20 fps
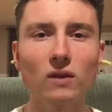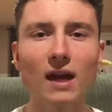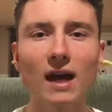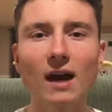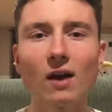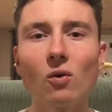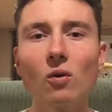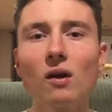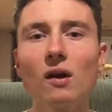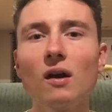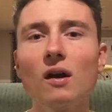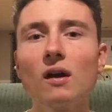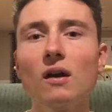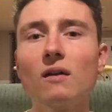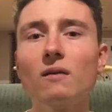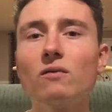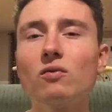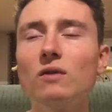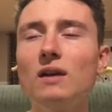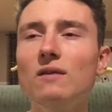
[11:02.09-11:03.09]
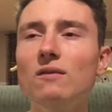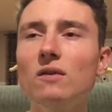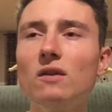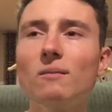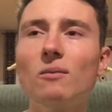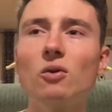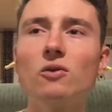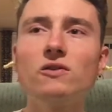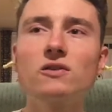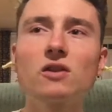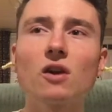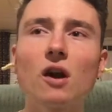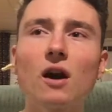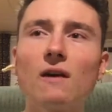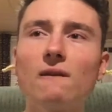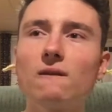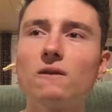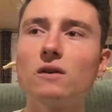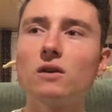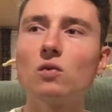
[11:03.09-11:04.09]
now. For even the most
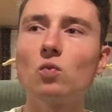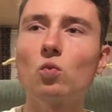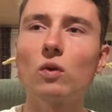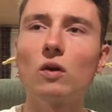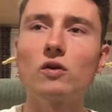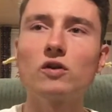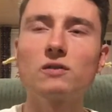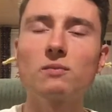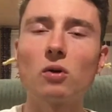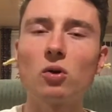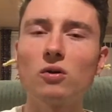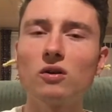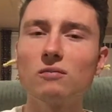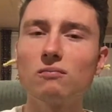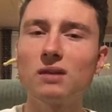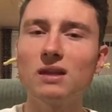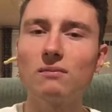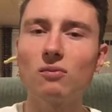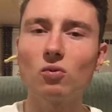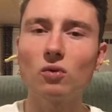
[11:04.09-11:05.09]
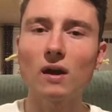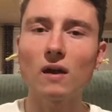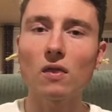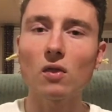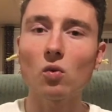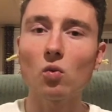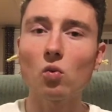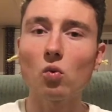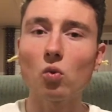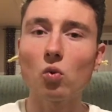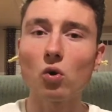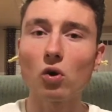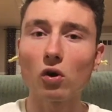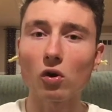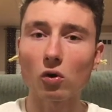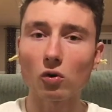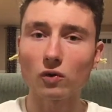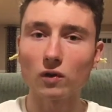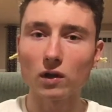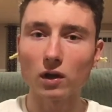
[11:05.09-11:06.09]
confident, well-spoken people in the
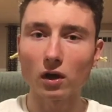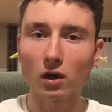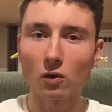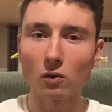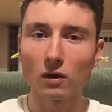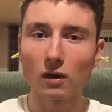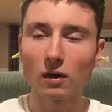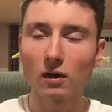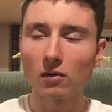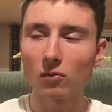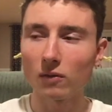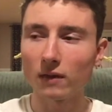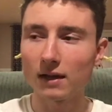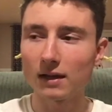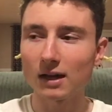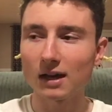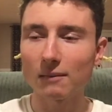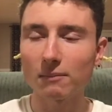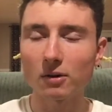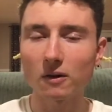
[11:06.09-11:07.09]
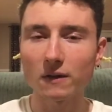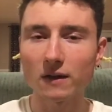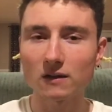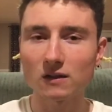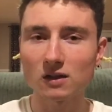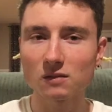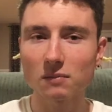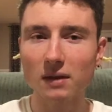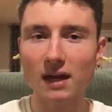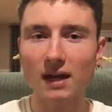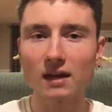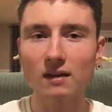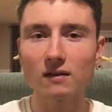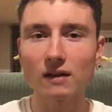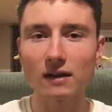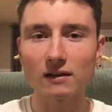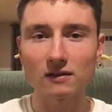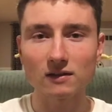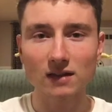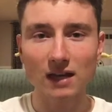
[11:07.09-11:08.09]
world, when they get up on that
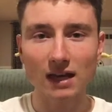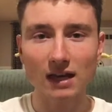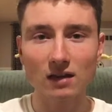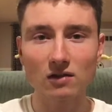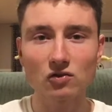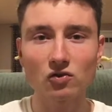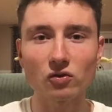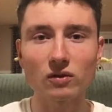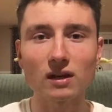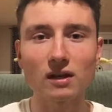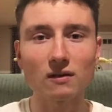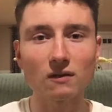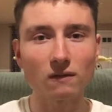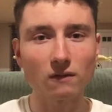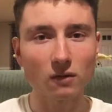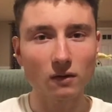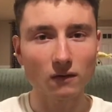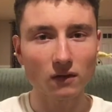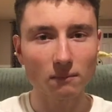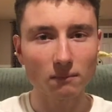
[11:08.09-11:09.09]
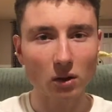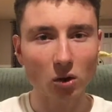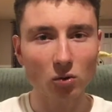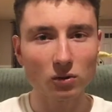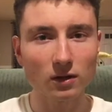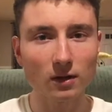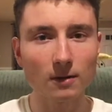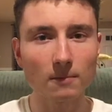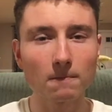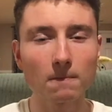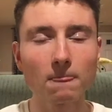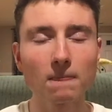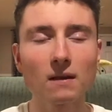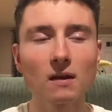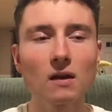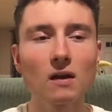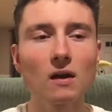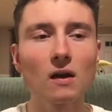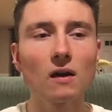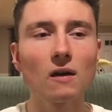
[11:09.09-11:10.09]
stage or get in front of the podium,
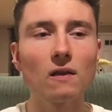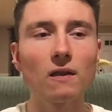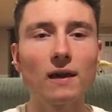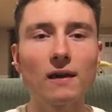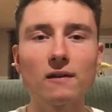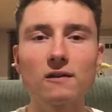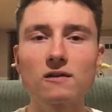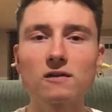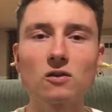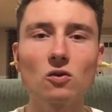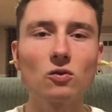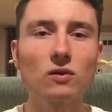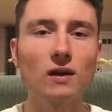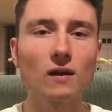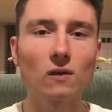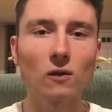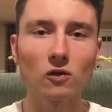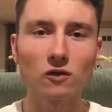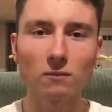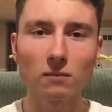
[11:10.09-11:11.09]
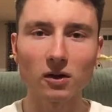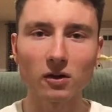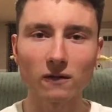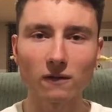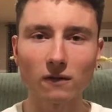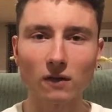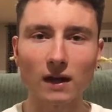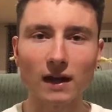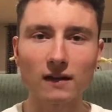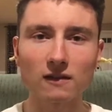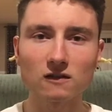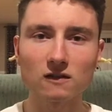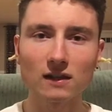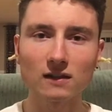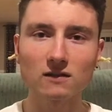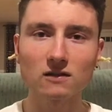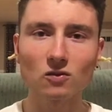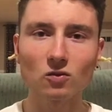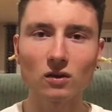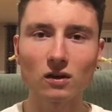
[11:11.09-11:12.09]
they still get those butterflies. They
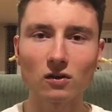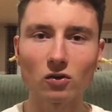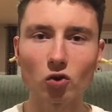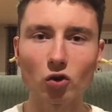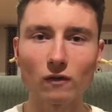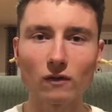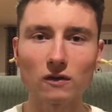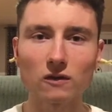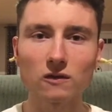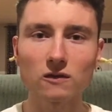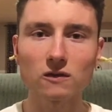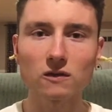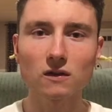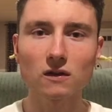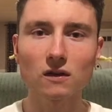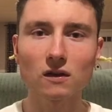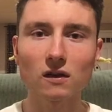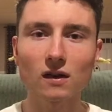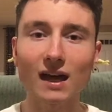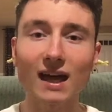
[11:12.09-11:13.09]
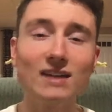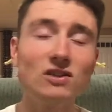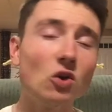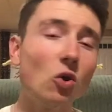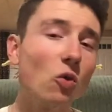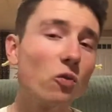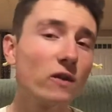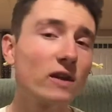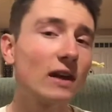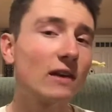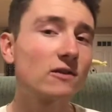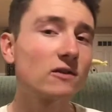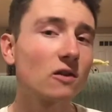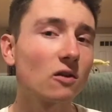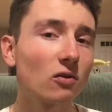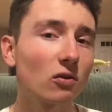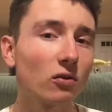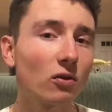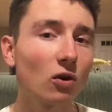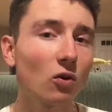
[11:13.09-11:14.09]
still get nervous. I don't think that's
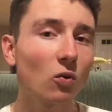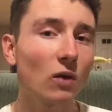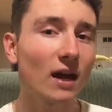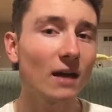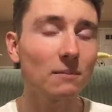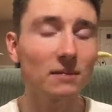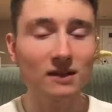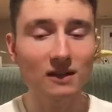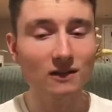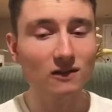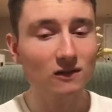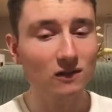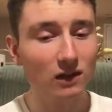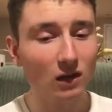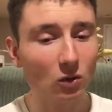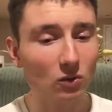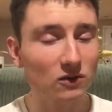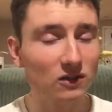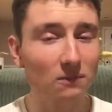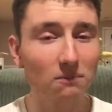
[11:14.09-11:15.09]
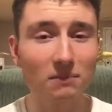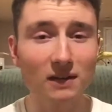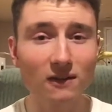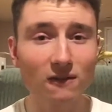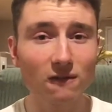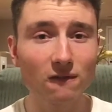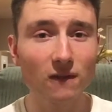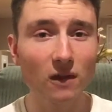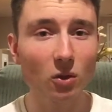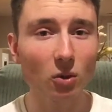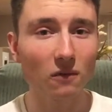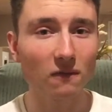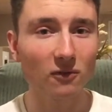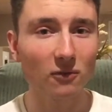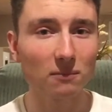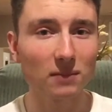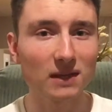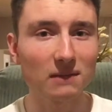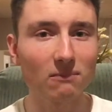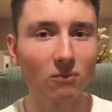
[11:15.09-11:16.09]
going to go away because, it's a big fear
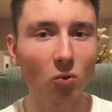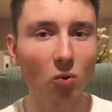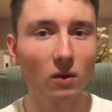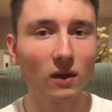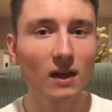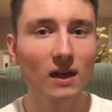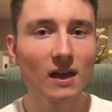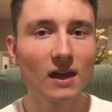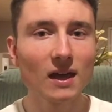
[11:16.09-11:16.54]
for people.